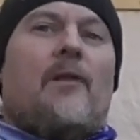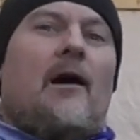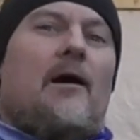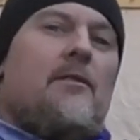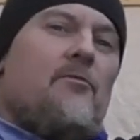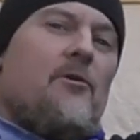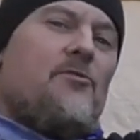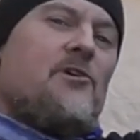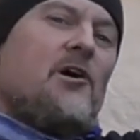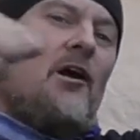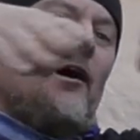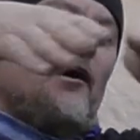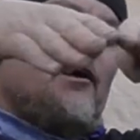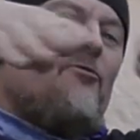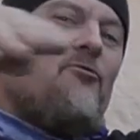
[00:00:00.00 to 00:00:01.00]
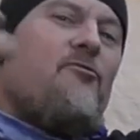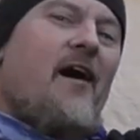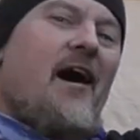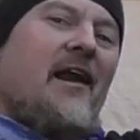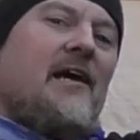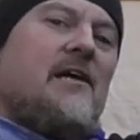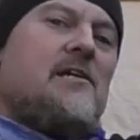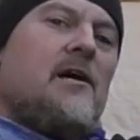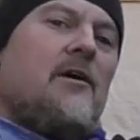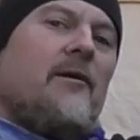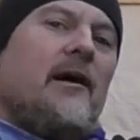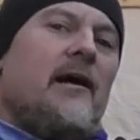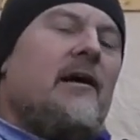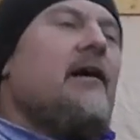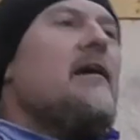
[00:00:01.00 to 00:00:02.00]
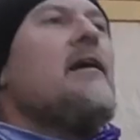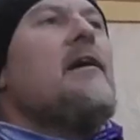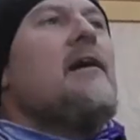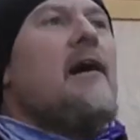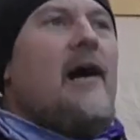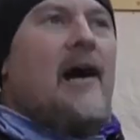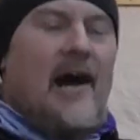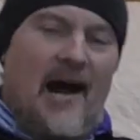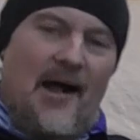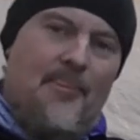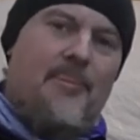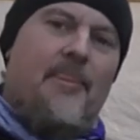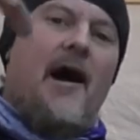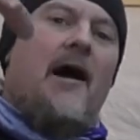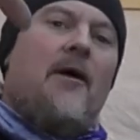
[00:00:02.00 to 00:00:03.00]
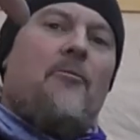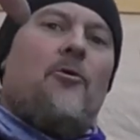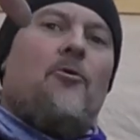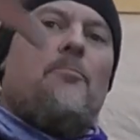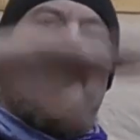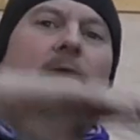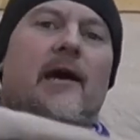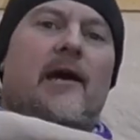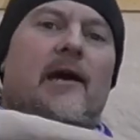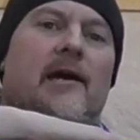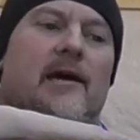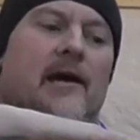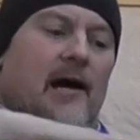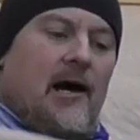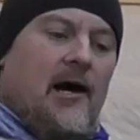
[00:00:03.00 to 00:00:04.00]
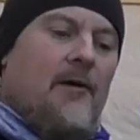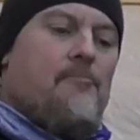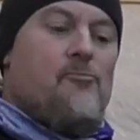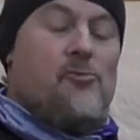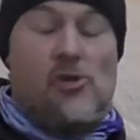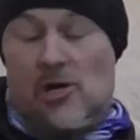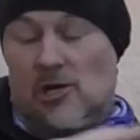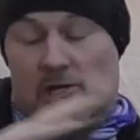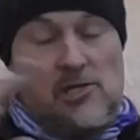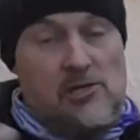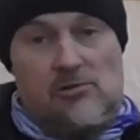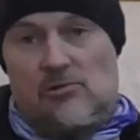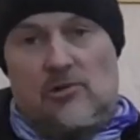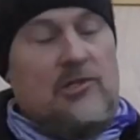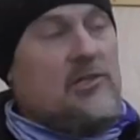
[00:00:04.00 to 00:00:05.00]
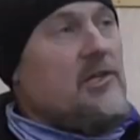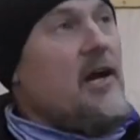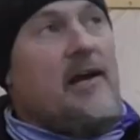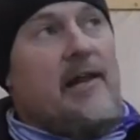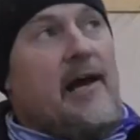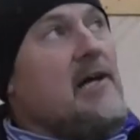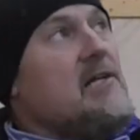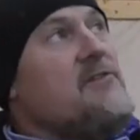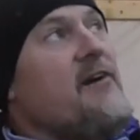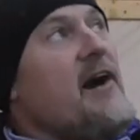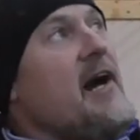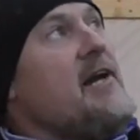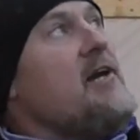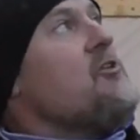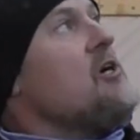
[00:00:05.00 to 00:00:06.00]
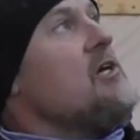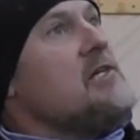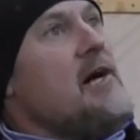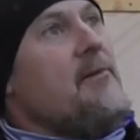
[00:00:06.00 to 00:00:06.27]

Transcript: and the roof's got like a valley to it, and that will be just so it lasts for ages.